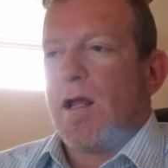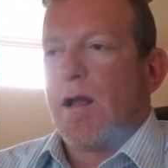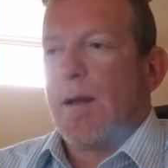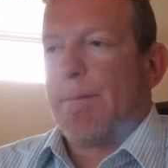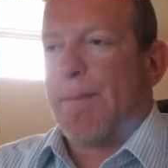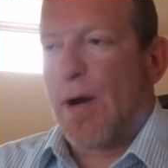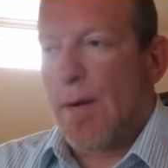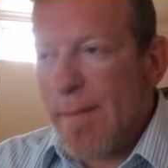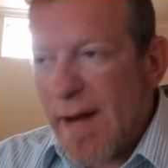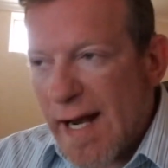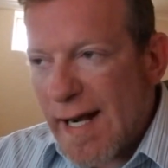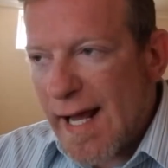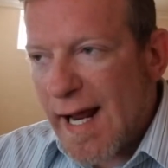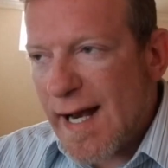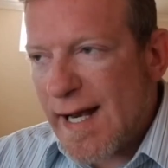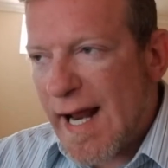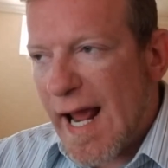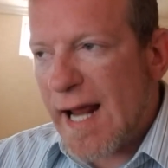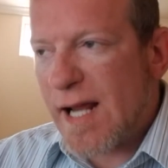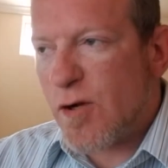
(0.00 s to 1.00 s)

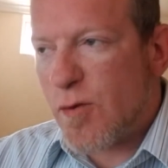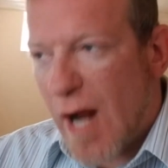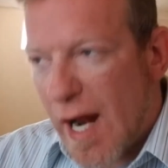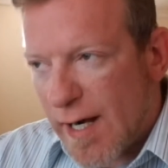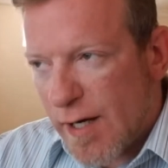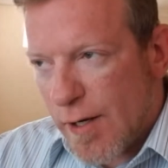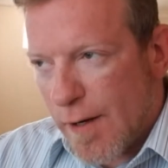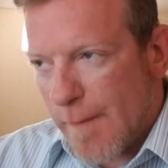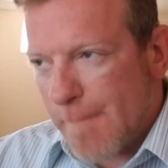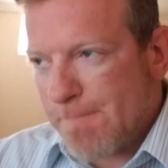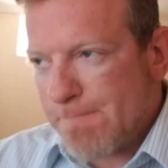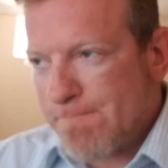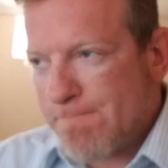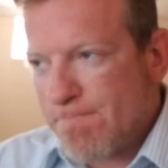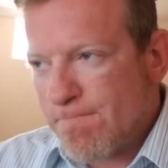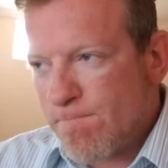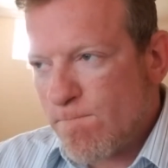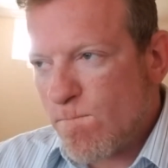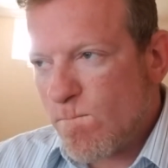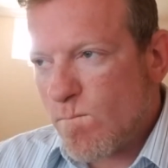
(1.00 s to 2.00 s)
Permitting a creditor
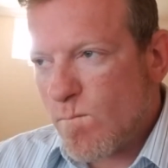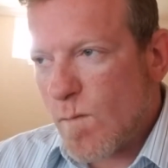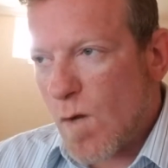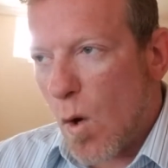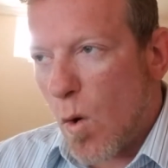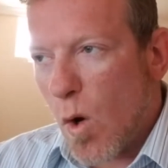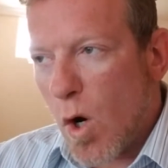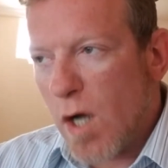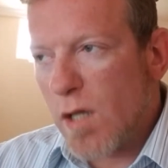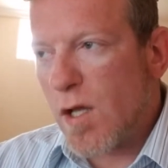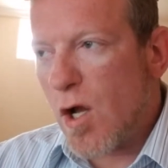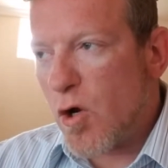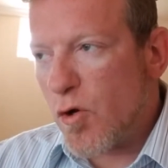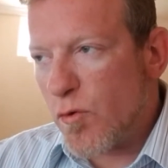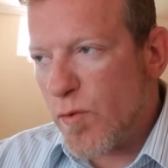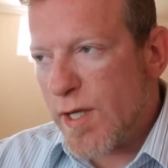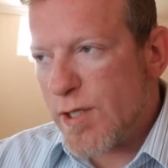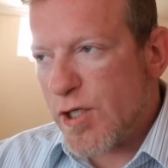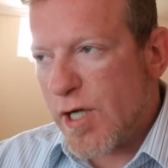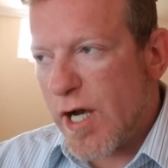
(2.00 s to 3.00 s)
or loan
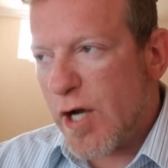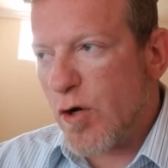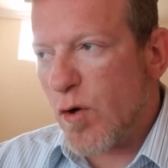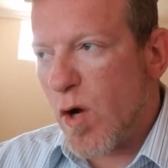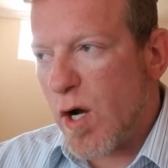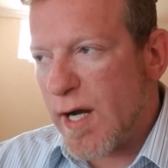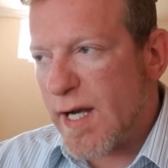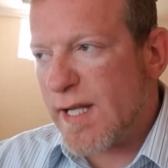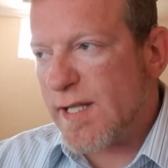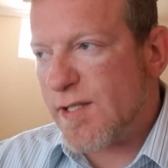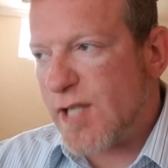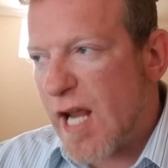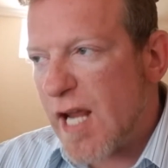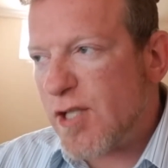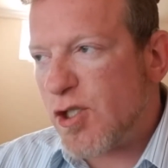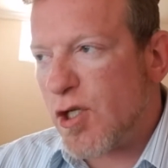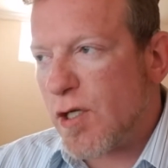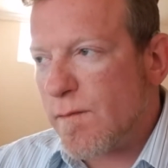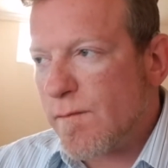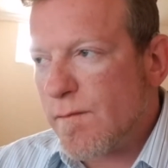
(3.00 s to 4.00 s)
originator
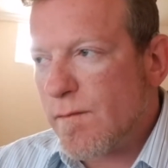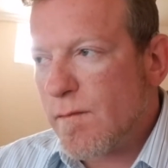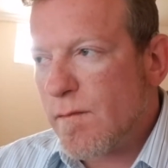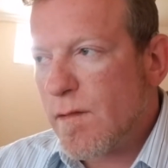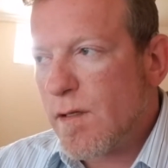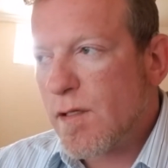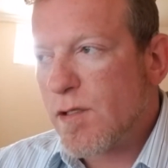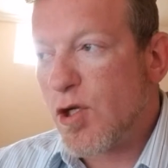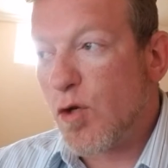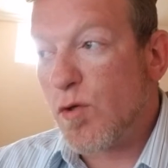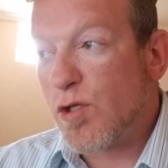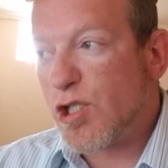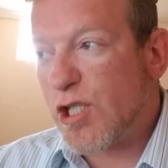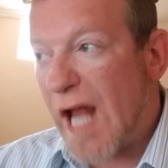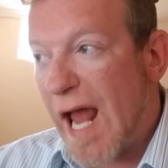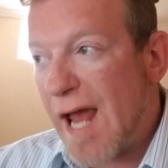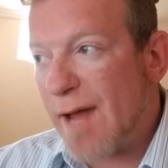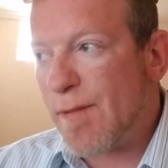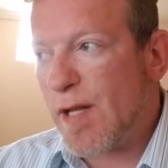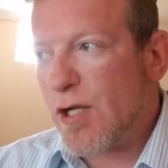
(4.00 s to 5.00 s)
organization to
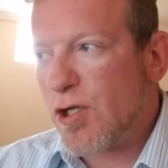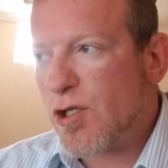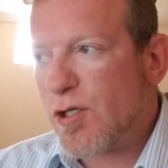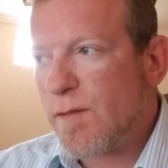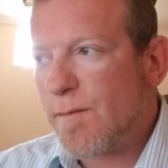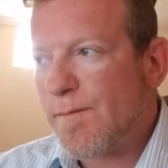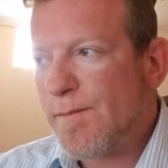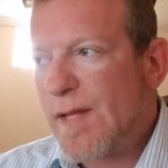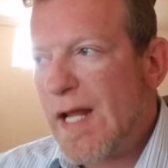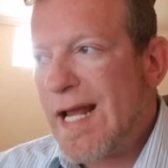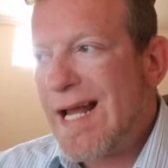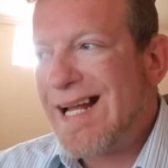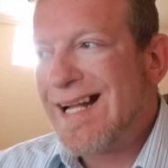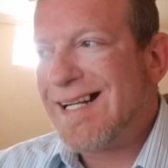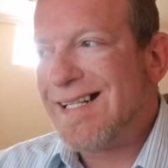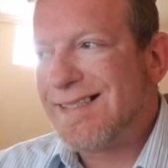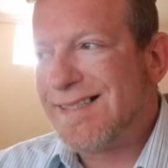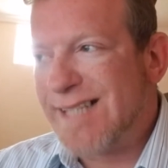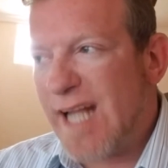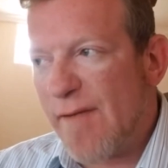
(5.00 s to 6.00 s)
establish
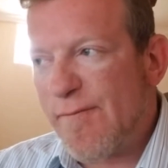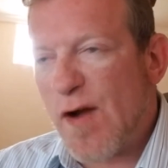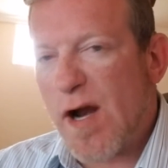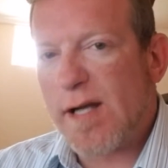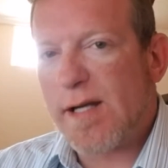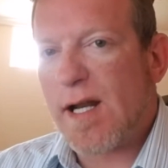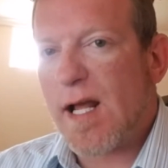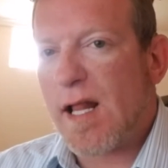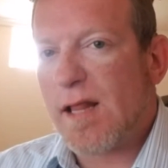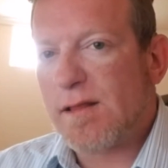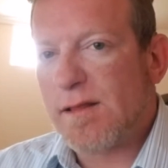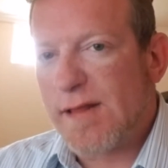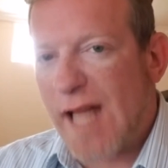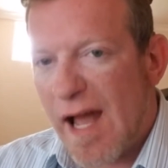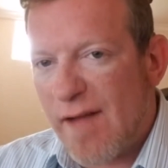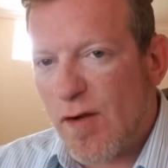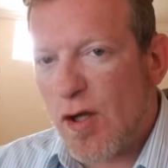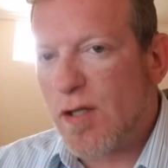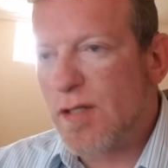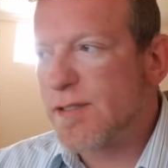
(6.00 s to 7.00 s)
different
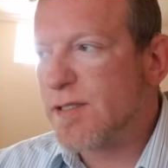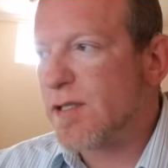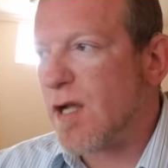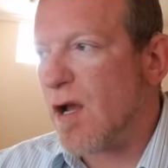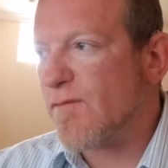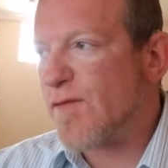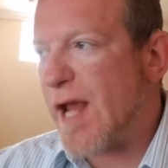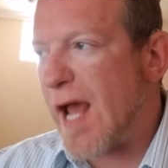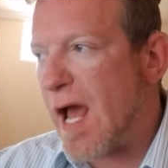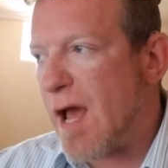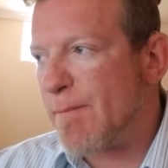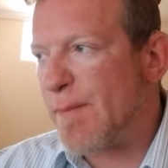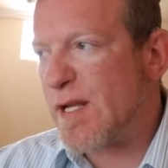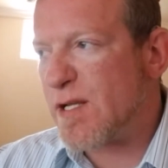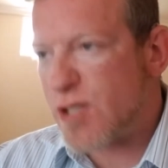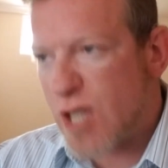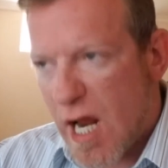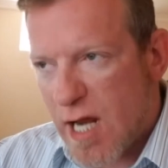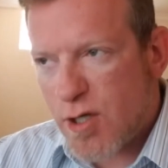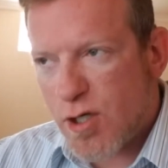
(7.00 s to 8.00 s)
levels of
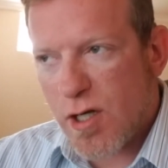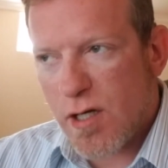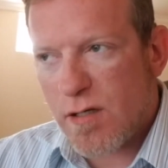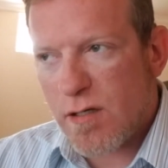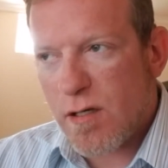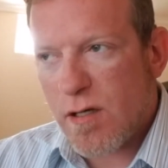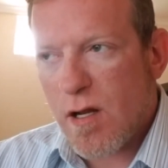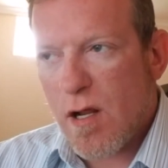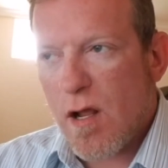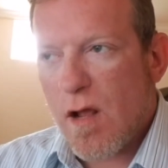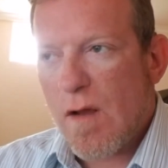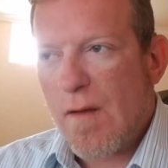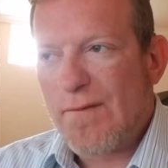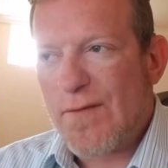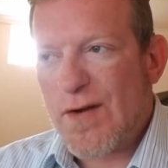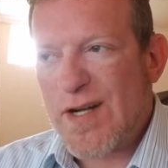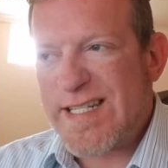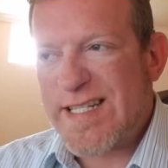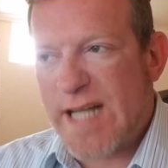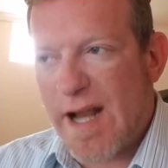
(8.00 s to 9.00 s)
compensation
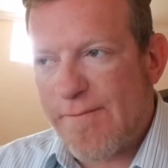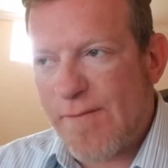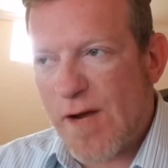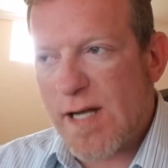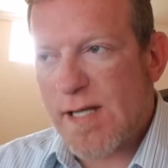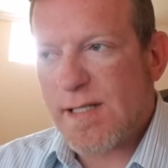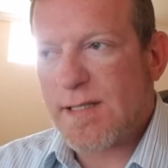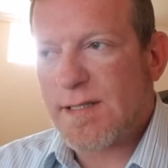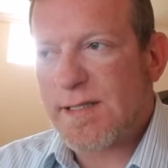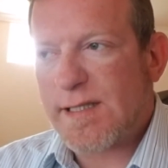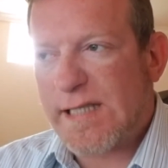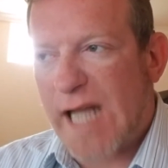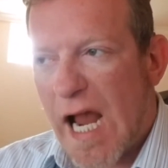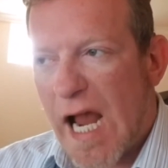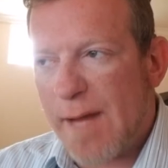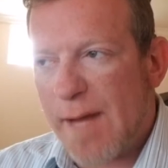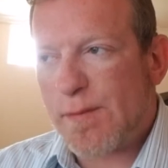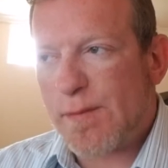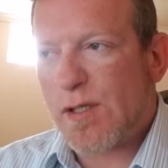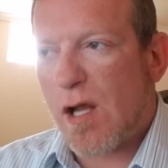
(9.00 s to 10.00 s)
for different
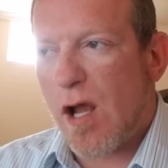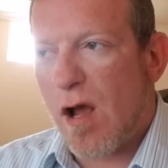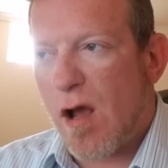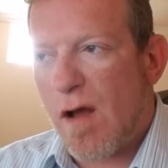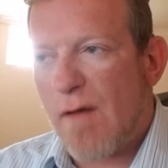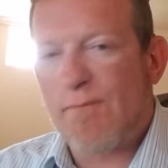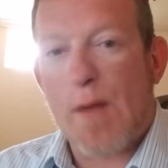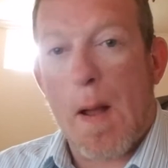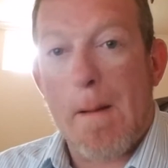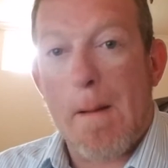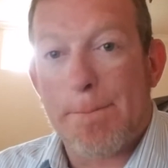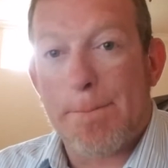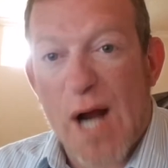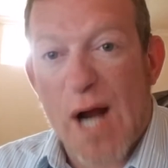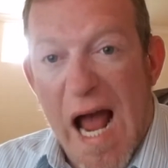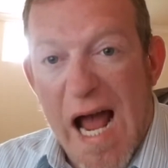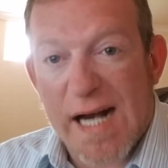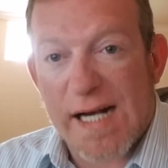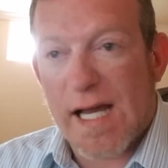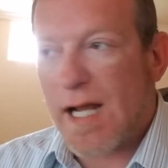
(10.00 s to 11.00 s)
types of
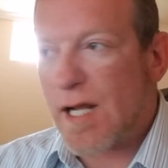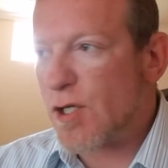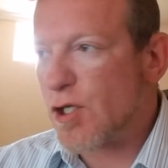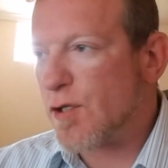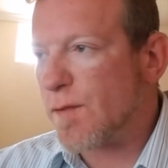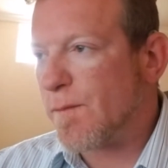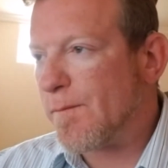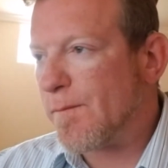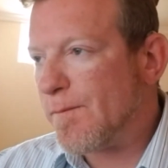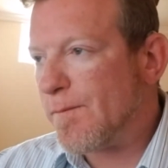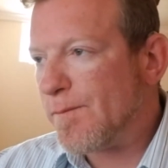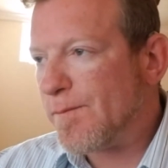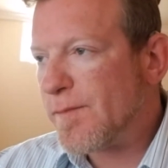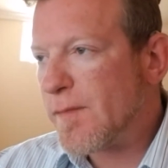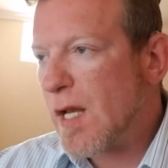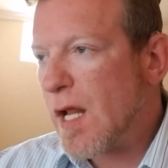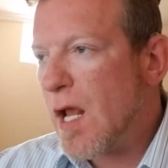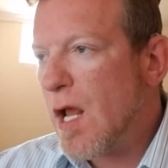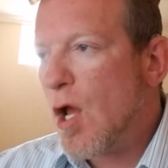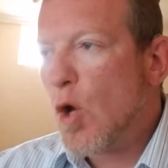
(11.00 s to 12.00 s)
products
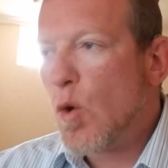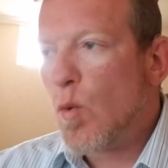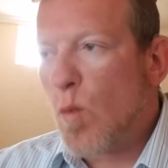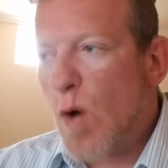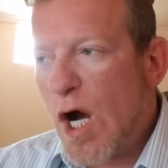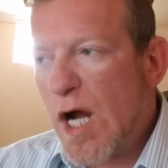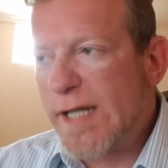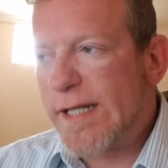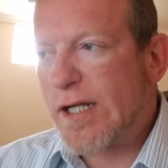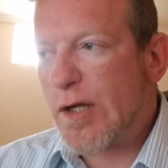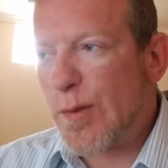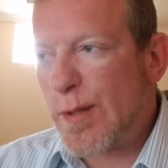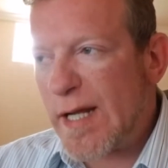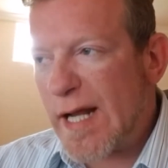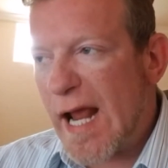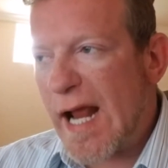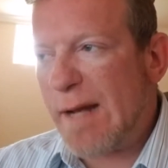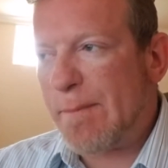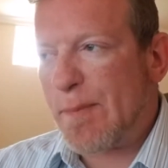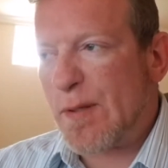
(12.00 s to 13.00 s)
would
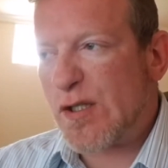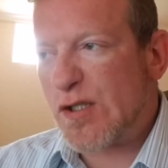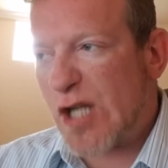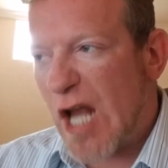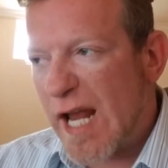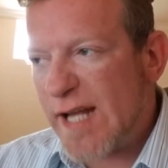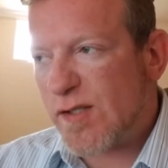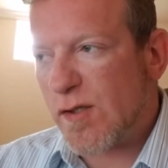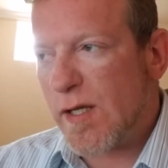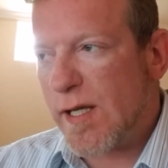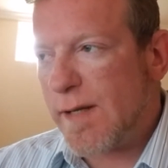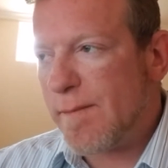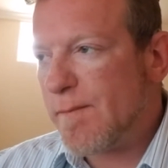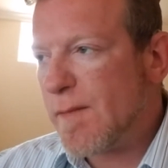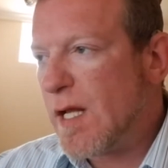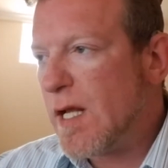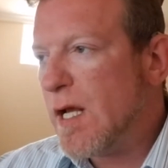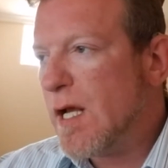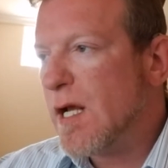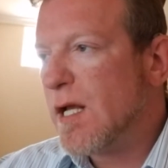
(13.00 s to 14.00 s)
create precisely
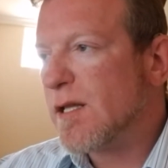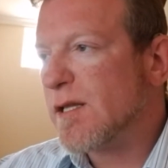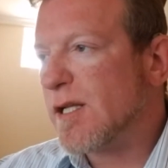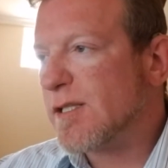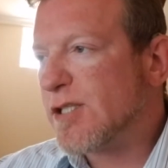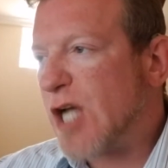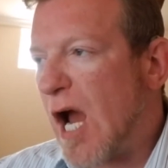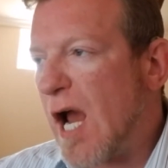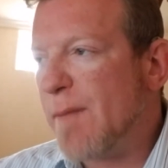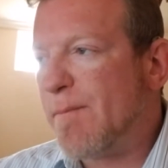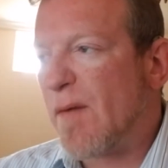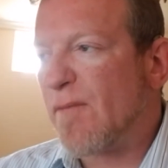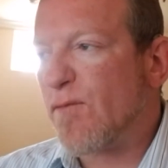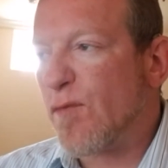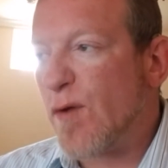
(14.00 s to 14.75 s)
the type of